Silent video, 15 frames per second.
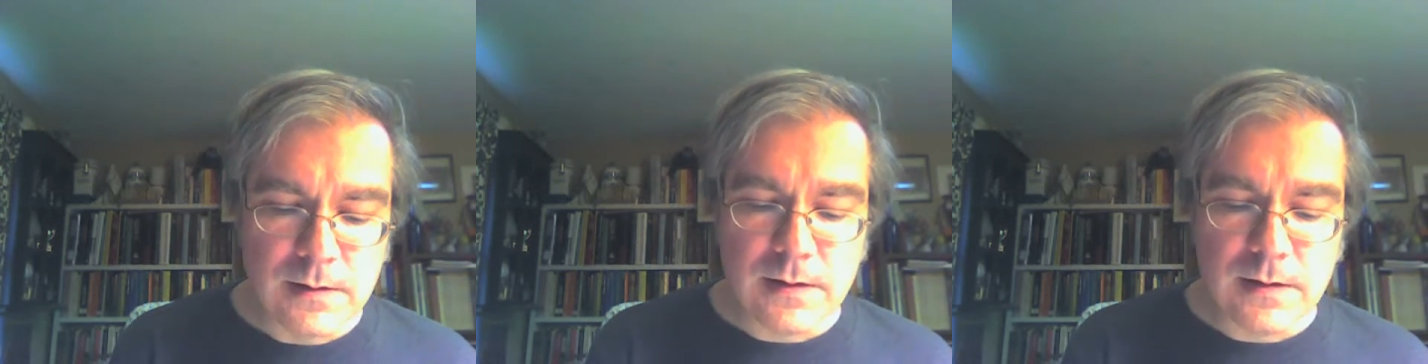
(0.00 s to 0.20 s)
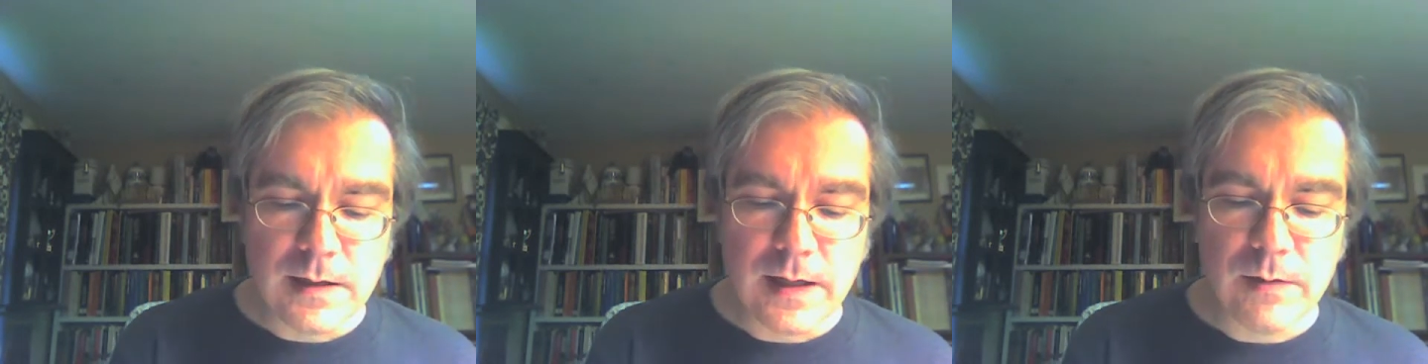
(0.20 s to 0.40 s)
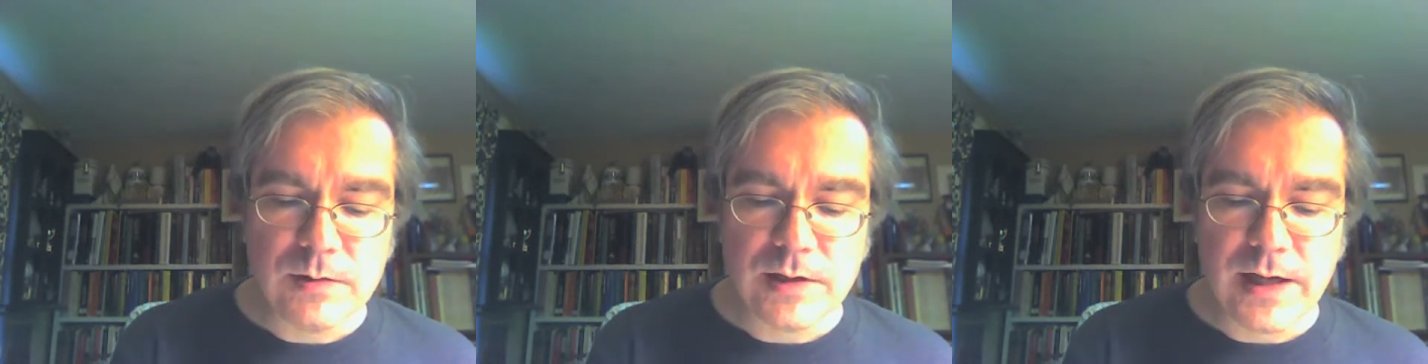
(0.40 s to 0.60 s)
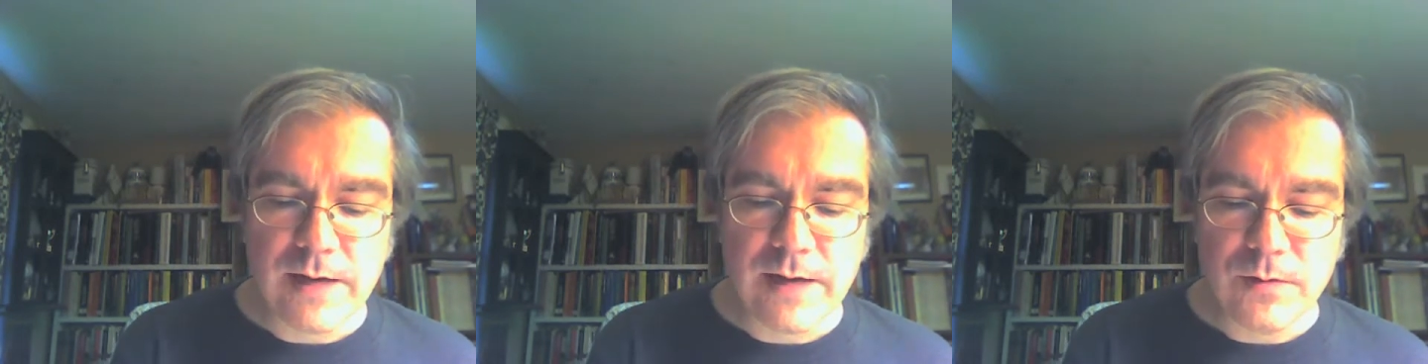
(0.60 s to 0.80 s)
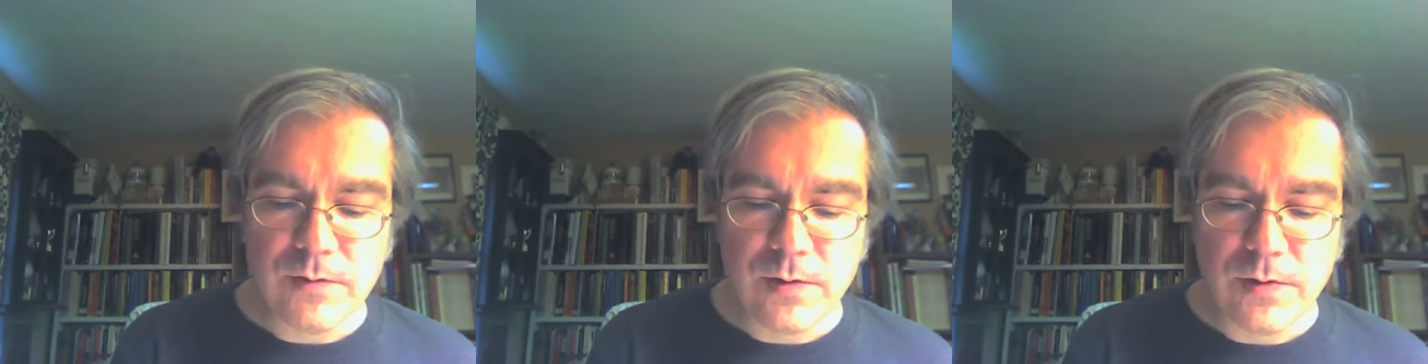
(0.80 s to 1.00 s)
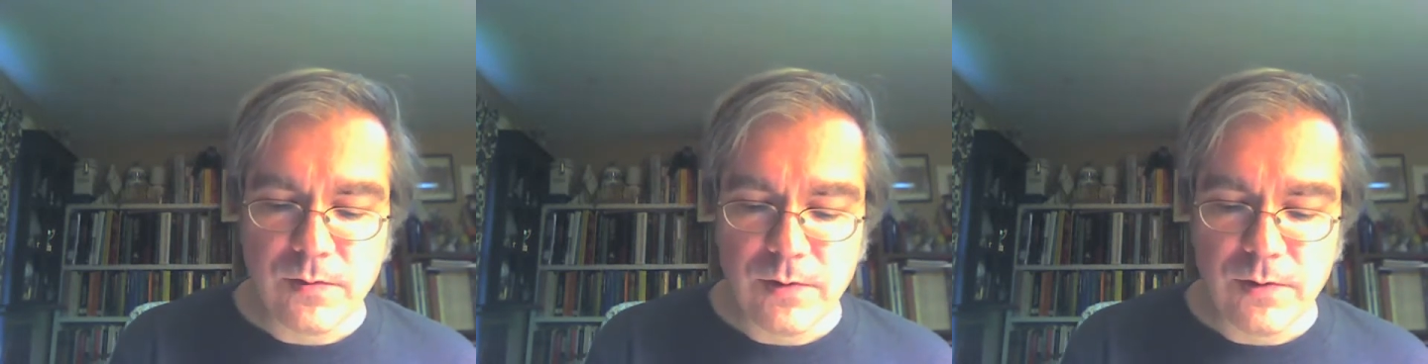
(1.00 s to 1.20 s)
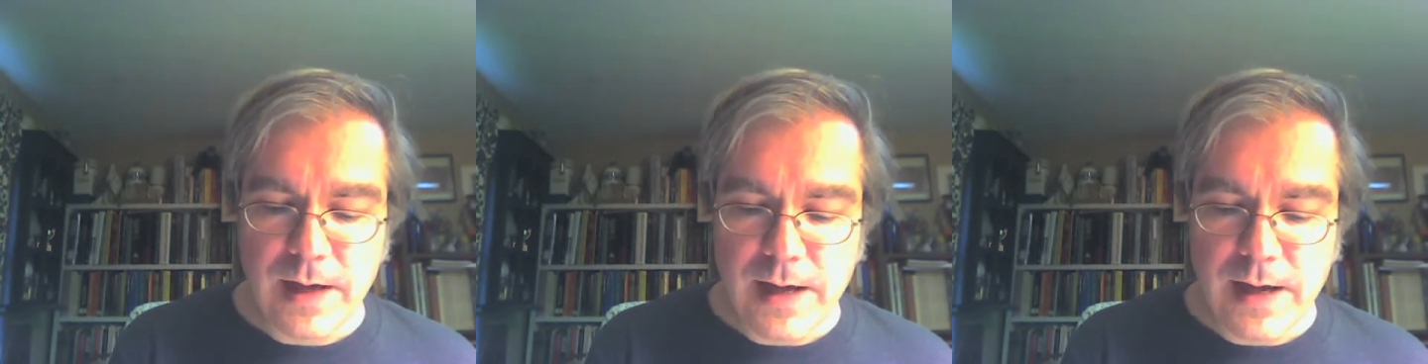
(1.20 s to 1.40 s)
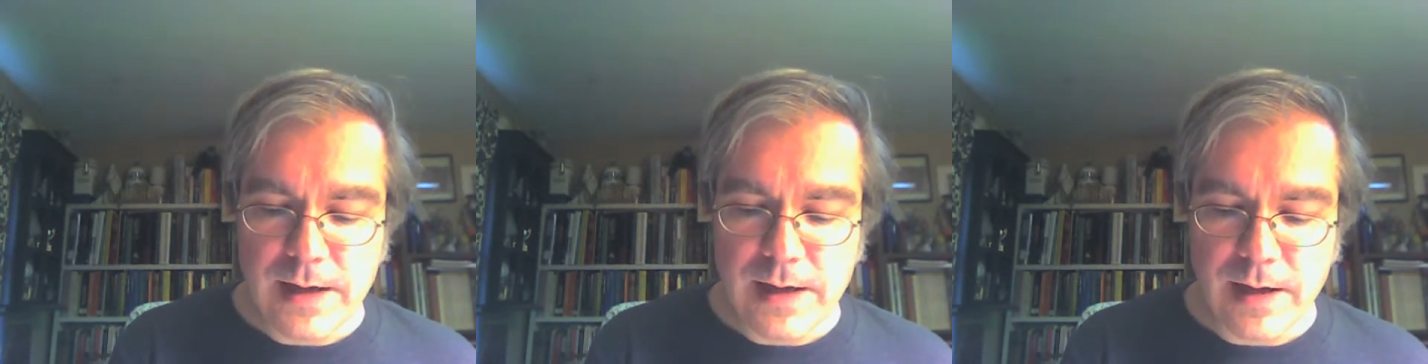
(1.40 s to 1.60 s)
It was after 3
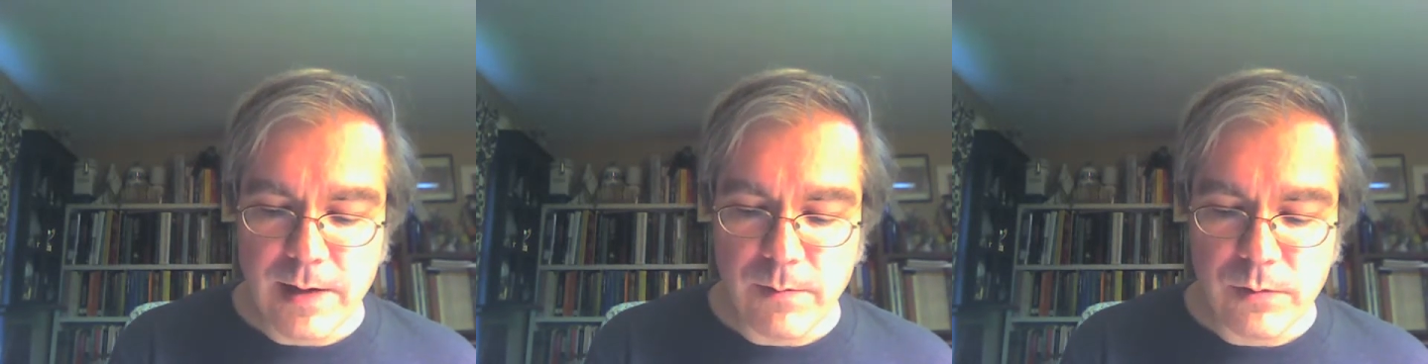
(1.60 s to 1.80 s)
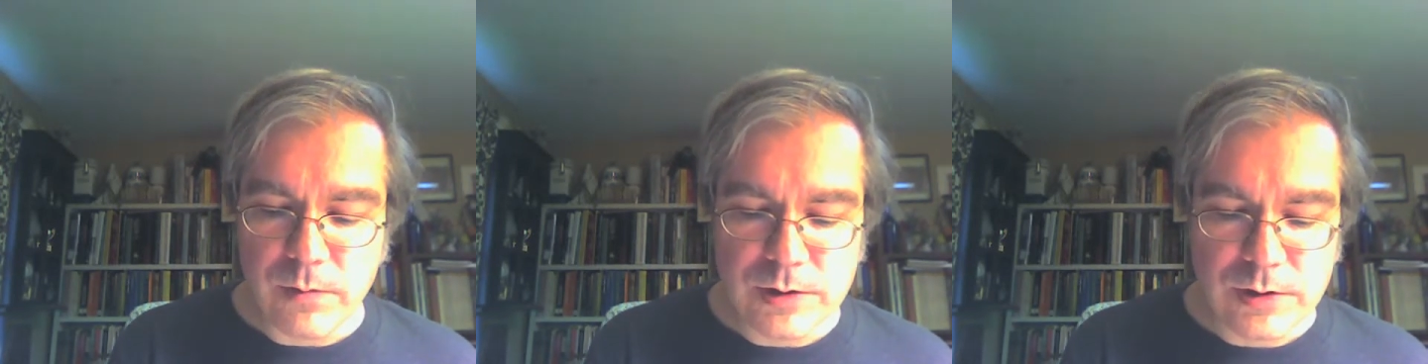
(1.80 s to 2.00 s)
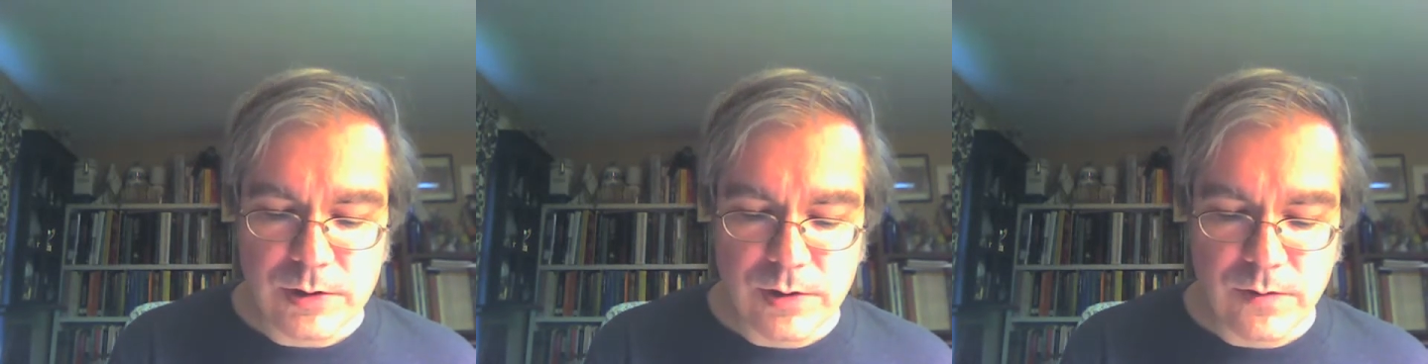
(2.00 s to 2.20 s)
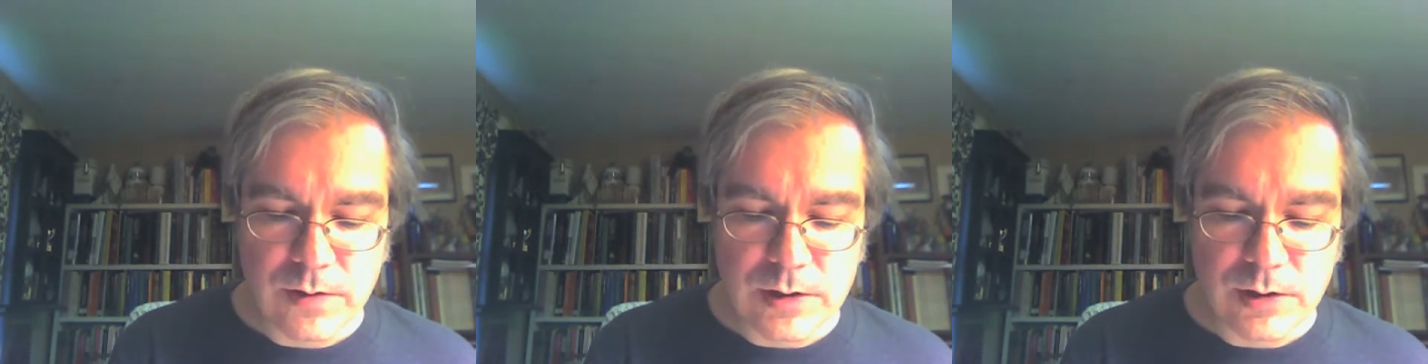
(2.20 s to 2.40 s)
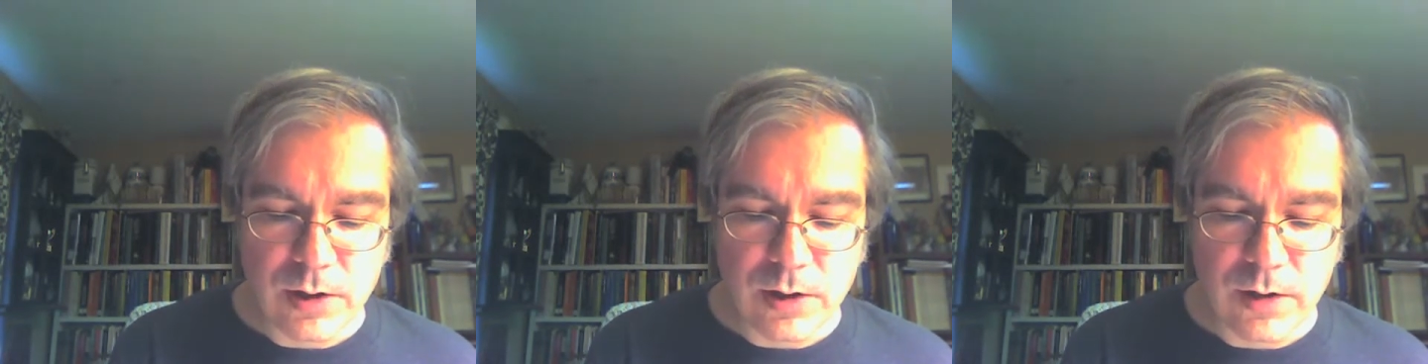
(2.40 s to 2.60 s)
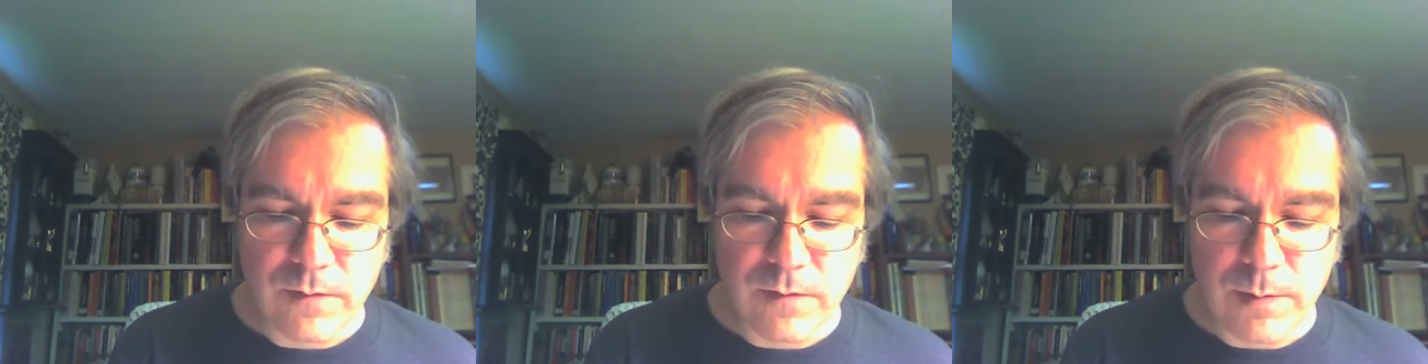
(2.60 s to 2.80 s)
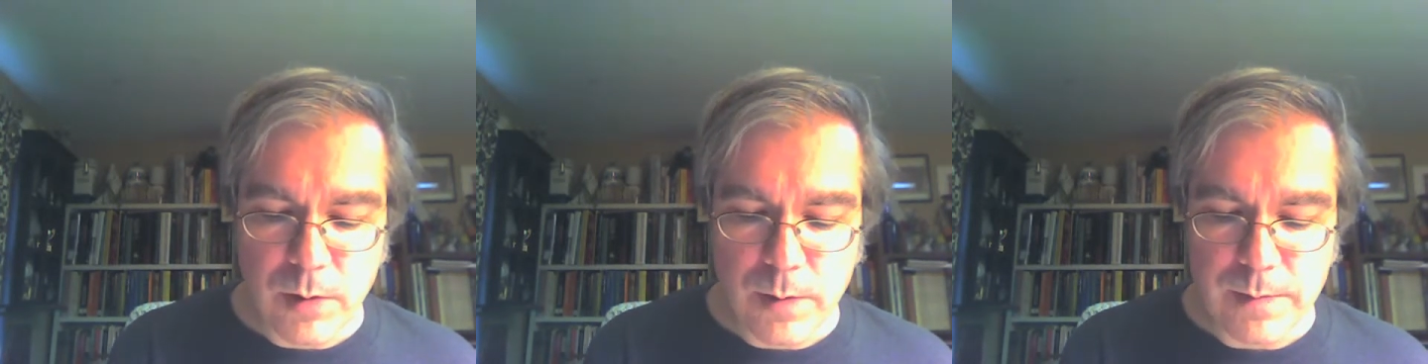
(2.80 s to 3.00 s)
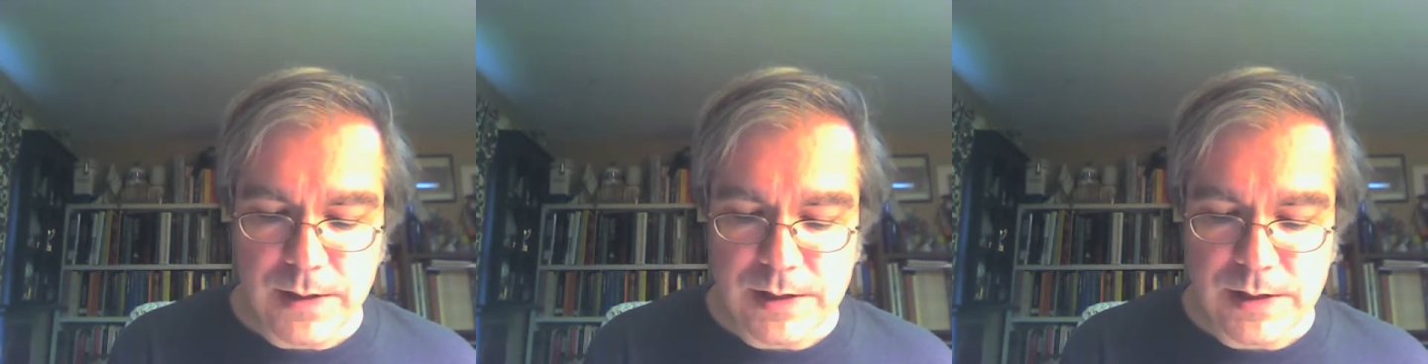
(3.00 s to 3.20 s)
a.m. when Sue returned from her
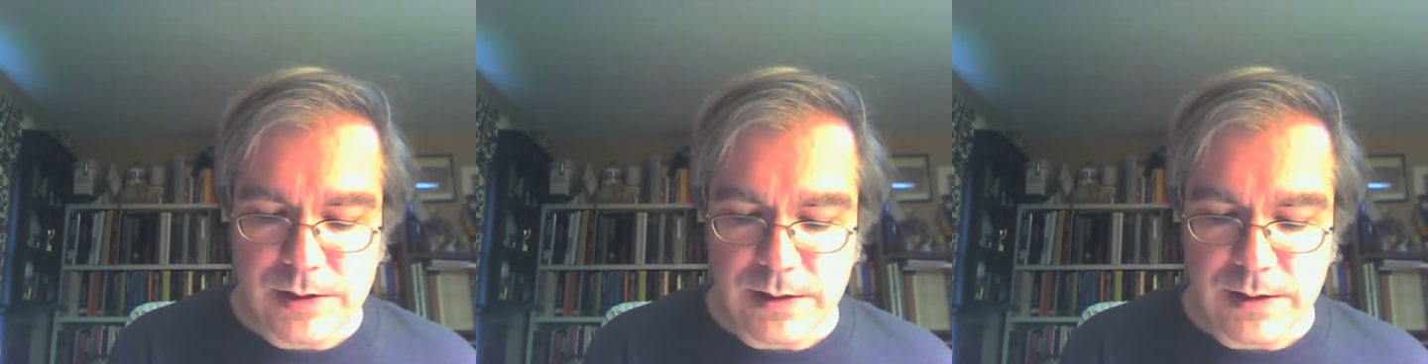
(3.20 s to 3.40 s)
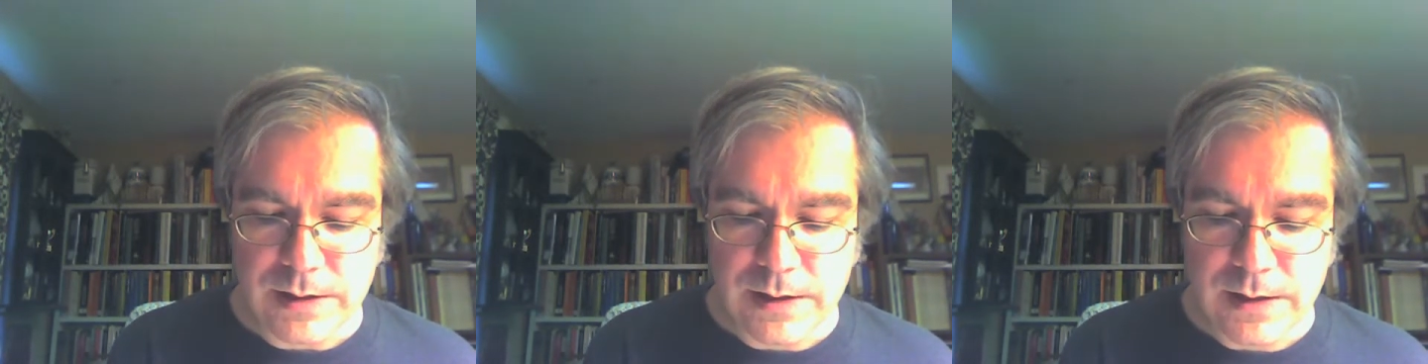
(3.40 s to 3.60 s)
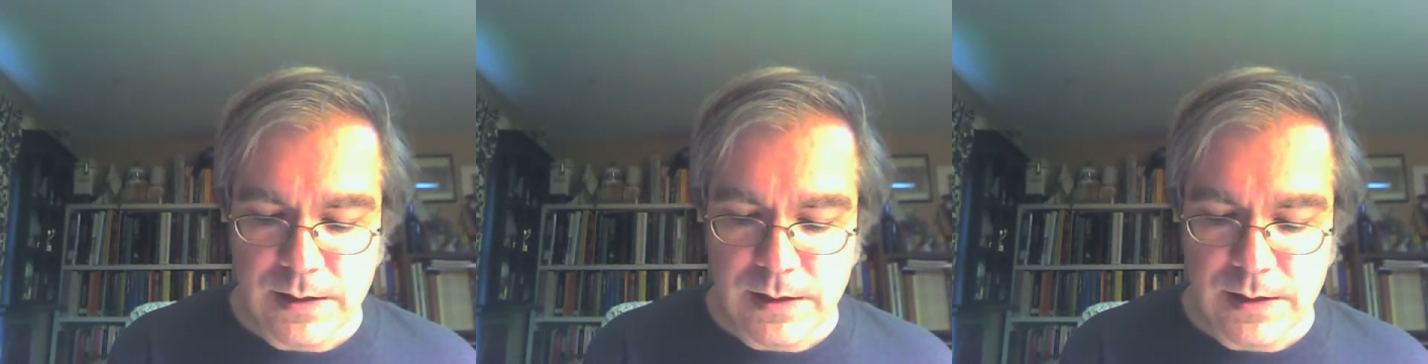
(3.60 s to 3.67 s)
mission.